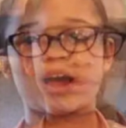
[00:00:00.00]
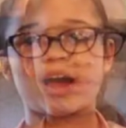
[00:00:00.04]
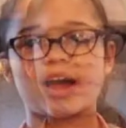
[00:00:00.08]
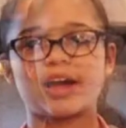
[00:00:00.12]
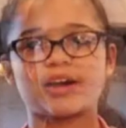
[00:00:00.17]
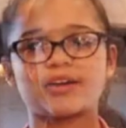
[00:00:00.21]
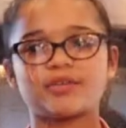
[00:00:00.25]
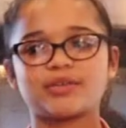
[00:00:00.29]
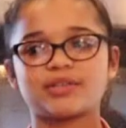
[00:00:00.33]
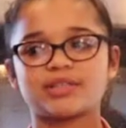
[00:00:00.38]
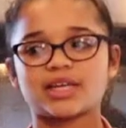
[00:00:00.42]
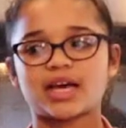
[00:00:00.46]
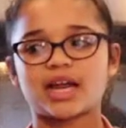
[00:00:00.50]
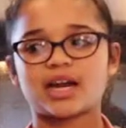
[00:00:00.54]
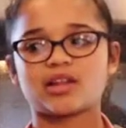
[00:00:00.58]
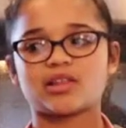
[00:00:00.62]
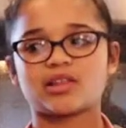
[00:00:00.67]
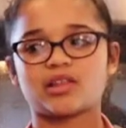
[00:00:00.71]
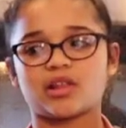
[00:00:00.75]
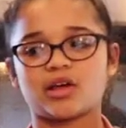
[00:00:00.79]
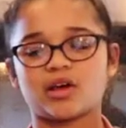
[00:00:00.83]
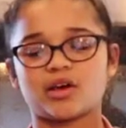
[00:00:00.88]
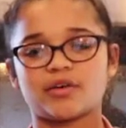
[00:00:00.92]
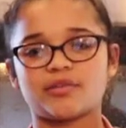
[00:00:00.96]
I always had a
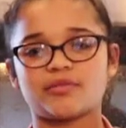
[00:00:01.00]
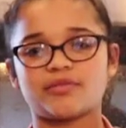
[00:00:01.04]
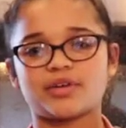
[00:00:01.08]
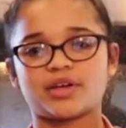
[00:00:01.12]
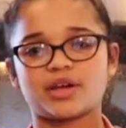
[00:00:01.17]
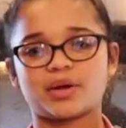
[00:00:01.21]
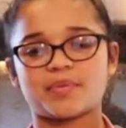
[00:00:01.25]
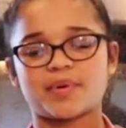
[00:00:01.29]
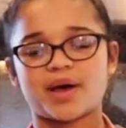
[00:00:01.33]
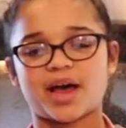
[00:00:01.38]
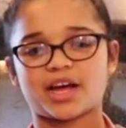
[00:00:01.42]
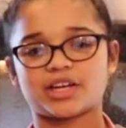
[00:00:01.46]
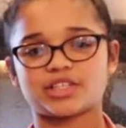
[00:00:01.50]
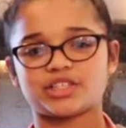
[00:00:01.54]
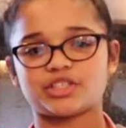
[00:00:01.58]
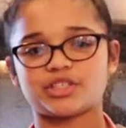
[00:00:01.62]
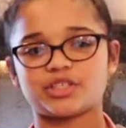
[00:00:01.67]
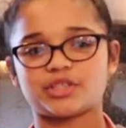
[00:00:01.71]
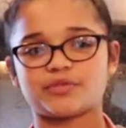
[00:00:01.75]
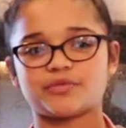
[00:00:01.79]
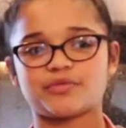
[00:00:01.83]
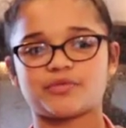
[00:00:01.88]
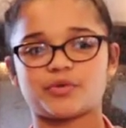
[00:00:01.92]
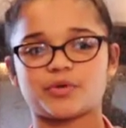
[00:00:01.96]
love and a
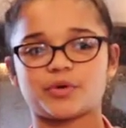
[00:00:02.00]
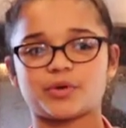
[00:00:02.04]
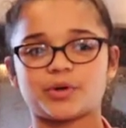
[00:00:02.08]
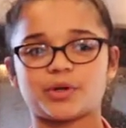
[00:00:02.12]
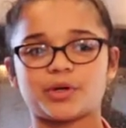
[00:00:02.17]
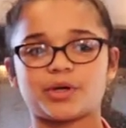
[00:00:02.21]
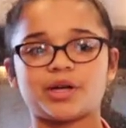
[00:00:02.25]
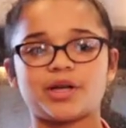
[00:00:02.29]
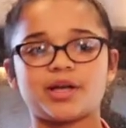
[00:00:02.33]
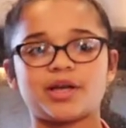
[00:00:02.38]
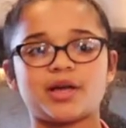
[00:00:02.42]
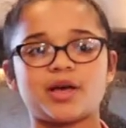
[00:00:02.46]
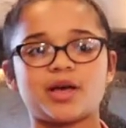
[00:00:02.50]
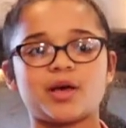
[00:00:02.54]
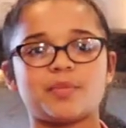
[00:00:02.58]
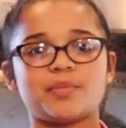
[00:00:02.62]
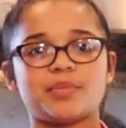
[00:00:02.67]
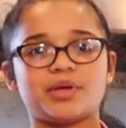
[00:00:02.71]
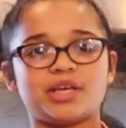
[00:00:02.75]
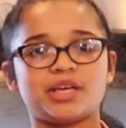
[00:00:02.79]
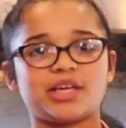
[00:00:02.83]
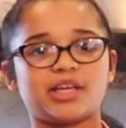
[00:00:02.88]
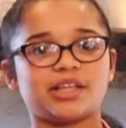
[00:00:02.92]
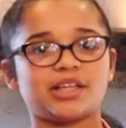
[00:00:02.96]
passion for
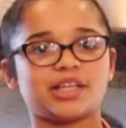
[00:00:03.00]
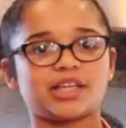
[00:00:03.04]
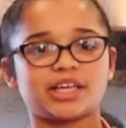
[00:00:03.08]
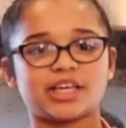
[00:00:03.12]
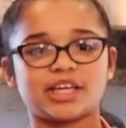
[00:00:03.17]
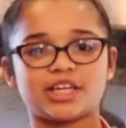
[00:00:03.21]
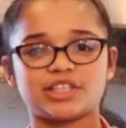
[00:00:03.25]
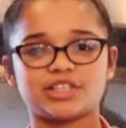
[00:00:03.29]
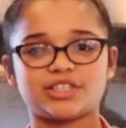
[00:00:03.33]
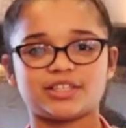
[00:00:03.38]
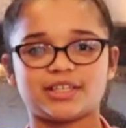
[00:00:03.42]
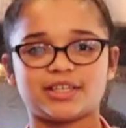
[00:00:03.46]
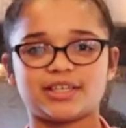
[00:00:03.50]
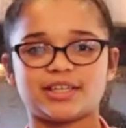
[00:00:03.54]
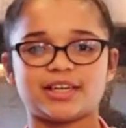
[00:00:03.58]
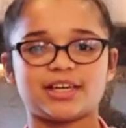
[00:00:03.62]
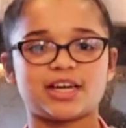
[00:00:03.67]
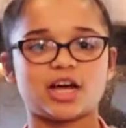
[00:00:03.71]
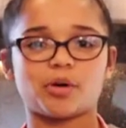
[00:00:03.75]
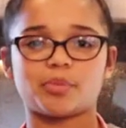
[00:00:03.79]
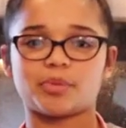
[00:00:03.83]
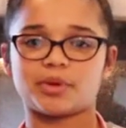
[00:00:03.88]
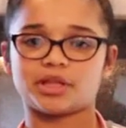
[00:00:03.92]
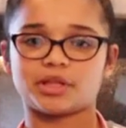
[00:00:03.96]
being in the kitchen
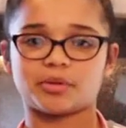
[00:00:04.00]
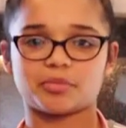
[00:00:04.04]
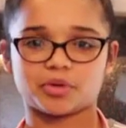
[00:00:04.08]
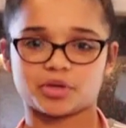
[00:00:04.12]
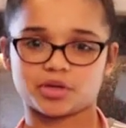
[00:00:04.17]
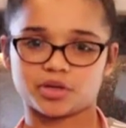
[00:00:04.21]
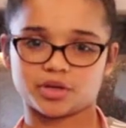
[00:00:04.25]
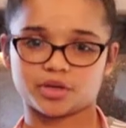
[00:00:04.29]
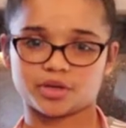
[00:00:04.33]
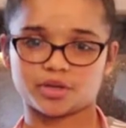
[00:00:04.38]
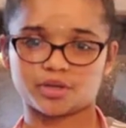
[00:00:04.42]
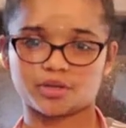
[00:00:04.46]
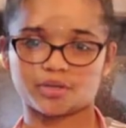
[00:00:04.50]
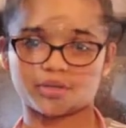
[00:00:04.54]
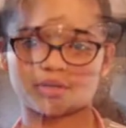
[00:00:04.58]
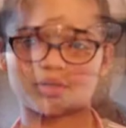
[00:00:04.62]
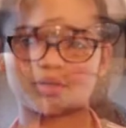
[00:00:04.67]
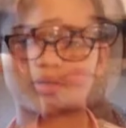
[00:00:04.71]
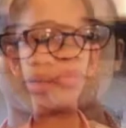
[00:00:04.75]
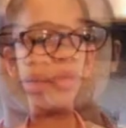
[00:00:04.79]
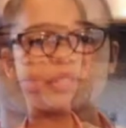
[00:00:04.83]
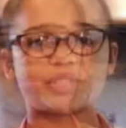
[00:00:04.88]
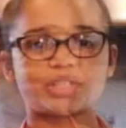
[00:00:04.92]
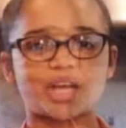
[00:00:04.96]
and helping them cook.
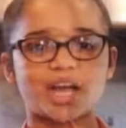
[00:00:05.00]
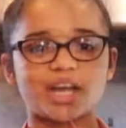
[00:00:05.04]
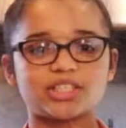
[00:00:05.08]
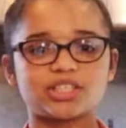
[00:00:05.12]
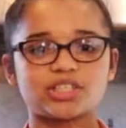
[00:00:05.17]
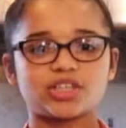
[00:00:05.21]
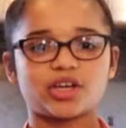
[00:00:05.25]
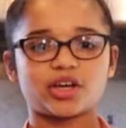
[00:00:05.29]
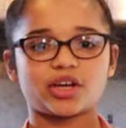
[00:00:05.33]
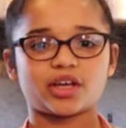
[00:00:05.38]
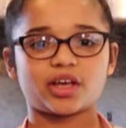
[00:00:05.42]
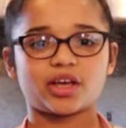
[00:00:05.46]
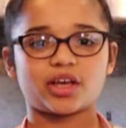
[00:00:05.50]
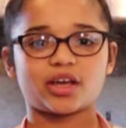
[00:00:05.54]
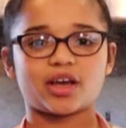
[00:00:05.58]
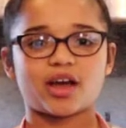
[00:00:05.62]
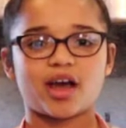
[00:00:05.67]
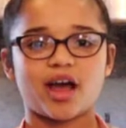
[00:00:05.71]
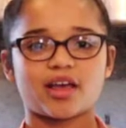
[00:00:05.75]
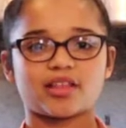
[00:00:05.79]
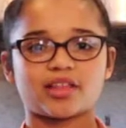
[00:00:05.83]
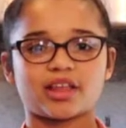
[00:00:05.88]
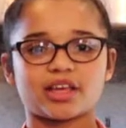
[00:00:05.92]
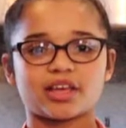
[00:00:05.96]
Besides cooking,
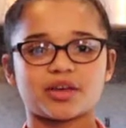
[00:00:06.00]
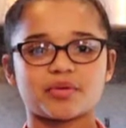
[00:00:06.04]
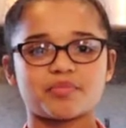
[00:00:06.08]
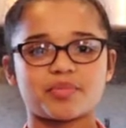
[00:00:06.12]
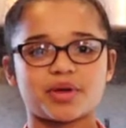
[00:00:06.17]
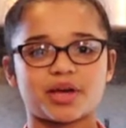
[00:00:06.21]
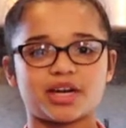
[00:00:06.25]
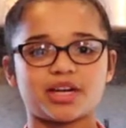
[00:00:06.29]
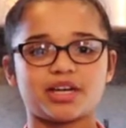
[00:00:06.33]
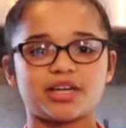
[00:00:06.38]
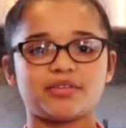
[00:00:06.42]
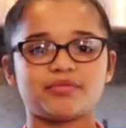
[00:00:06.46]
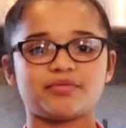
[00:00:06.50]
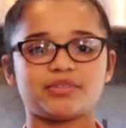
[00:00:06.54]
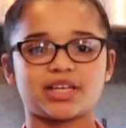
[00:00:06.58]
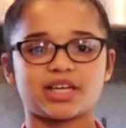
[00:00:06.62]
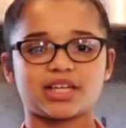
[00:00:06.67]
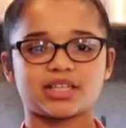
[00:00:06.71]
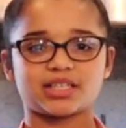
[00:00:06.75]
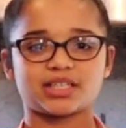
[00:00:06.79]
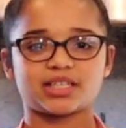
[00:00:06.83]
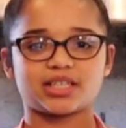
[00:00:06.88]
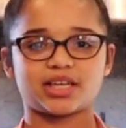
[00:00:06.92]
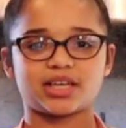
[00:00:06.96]
I like competitive
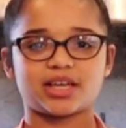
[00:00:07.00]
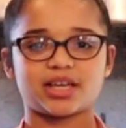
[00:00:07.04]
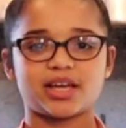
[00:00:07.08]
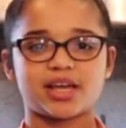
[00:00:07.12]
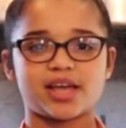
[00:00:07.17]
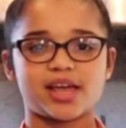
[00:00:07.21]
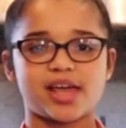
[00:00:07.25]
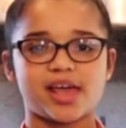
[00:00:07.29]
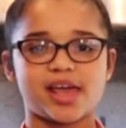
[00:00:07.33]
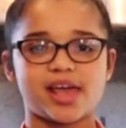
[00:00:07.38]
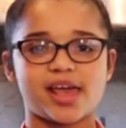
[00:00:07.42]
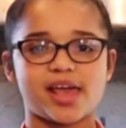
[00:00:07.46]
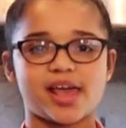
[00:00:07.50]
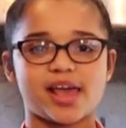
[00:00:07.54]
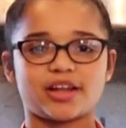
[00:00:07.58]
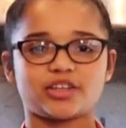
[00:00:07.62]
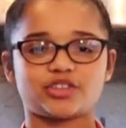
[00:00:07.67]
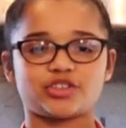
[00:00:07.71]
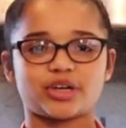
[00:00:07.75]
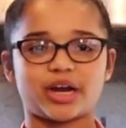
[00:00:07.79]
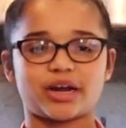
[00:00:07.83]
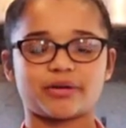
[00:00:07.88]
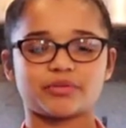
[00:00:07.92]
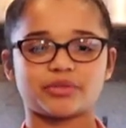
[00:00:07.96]
dancing
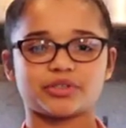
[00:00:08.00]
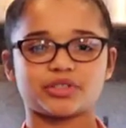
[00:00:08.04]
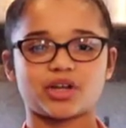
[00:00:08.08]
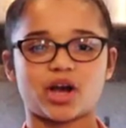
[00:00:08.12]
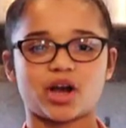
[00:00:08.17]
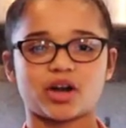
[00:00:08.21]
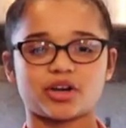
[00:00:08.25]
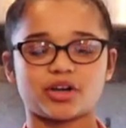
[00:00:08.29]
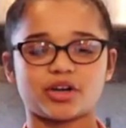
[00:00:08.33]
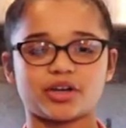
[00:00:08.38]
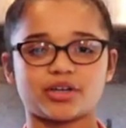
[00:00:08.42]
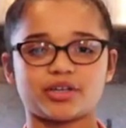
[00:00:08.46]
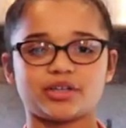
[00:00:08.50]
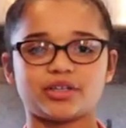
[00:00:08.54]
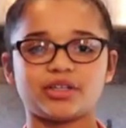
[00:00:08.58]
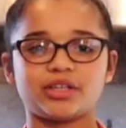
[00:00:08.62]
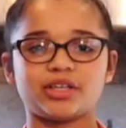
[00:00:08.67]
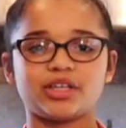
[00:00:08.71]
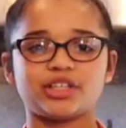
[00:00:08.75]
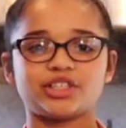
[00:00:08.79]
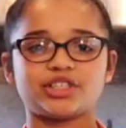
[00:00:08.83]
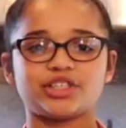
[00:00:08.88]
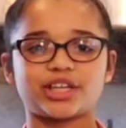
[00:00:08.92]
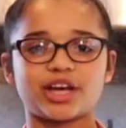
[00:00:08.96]
and travel soccer.
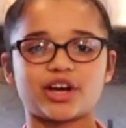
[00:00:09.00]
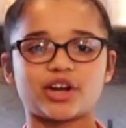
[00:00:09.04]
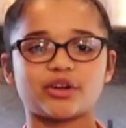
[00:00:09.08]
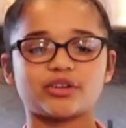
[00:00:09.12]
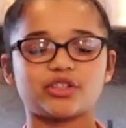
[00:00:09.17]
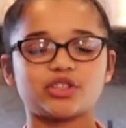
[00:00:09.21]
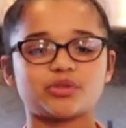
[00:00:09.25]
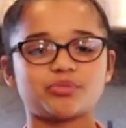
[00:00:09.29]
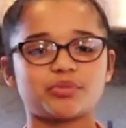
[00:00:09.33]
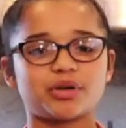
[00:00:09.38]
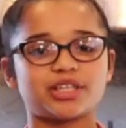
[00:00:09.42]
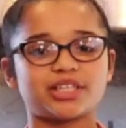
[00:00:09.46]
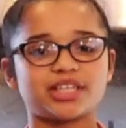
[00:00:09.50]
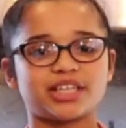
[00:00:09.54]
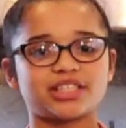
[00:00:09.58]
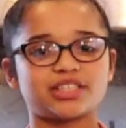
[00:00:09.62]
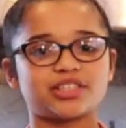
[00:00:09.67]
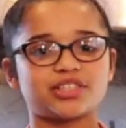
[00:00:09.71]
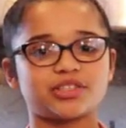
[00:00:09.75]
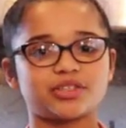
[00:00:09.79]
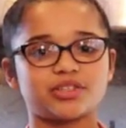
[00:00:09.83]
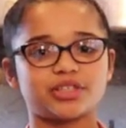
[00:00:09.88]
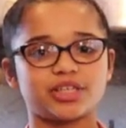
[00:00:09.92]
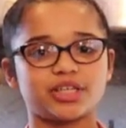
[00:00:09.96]
Shout out to my
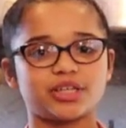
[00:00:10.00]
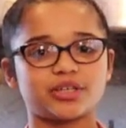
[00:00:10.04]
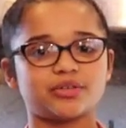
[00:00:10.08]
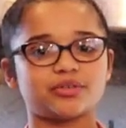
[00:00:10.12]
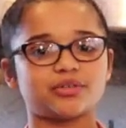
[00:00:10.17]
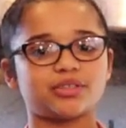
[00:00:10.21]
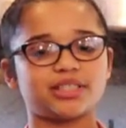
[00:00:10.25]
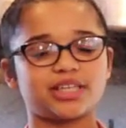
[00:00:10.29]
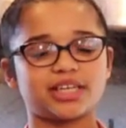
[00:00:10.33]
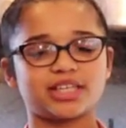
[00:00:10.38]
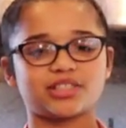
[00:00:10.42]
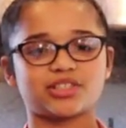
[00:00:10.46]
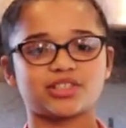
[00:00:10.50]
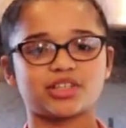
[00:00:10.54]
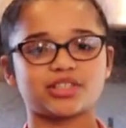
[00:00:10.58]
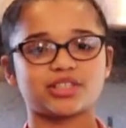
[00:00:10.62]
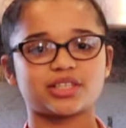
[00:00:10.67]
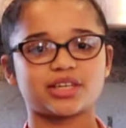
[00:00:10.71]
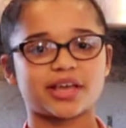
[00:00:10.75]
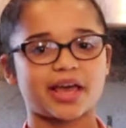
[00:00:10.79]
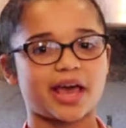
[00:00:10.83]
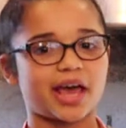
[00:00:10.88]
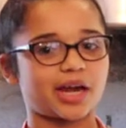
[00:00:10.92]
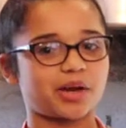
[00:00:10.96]
dance studio, Dancers
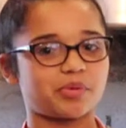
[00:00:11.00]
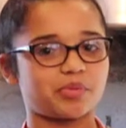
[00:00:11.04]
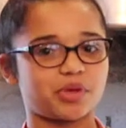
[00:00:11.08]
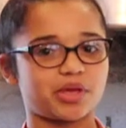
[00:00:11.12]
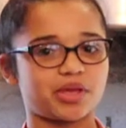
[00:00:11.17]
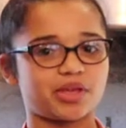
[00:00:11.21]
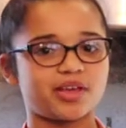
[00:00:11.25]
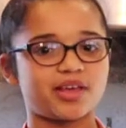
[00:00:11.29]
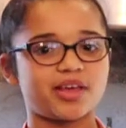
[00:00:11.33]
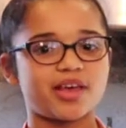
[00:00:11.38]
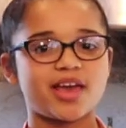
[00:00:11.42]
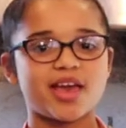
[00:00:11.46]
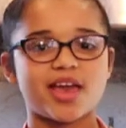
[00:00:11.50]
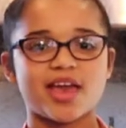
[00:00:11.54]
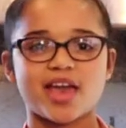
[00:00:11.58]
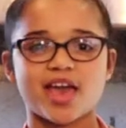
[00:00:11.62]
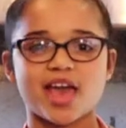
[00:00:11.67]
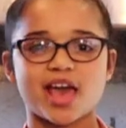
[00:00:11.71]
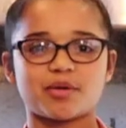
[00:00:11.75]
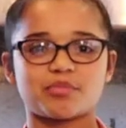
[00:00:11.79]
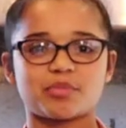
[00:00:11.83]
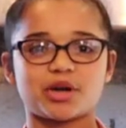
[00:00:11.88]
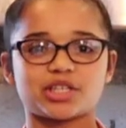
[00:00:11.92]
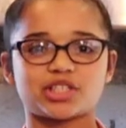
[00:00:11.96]
Academy,
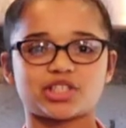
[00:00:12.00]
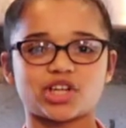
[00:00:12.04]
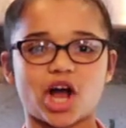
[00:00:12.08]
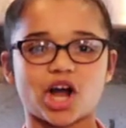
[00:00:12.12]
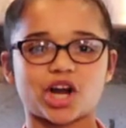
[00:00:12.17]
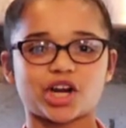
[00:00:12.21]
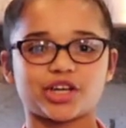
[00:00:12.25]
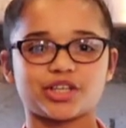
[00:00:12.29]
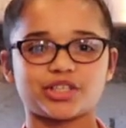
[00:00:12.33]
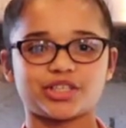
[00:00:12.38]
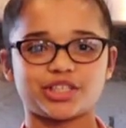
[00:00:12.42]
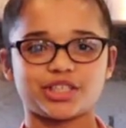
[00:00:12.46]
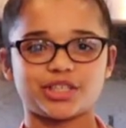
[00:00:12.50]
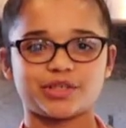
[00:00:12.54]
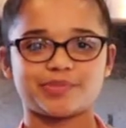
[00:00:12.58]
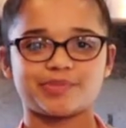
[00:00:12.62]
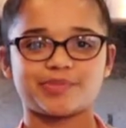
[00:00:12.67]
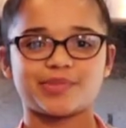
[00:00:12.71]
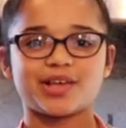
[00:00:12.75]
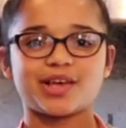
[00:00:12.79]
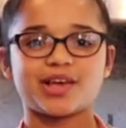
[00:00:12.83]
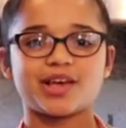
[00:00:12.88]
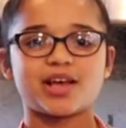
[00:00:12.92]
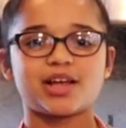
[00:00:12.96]
and my soccer
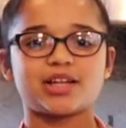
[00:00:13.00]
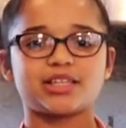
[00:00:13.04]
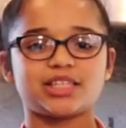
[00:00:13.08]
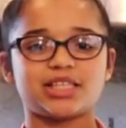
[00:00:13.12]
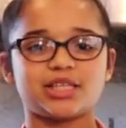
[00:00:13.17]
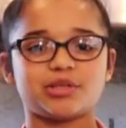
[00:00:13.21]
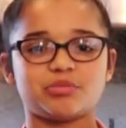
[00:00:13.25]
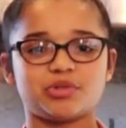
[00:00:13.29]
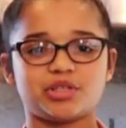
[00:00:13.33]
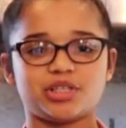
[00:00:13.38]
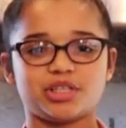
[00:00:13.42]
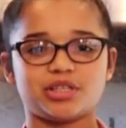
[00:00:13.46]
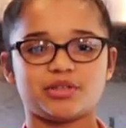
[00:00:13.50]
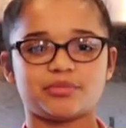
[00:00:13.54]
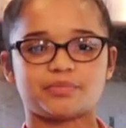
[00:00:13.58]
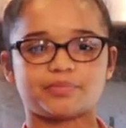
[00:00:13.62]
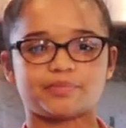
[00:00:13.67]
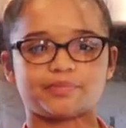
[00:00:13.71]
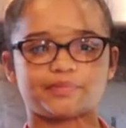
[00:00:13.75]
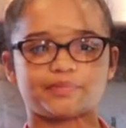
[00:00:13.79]
team, Team Heat.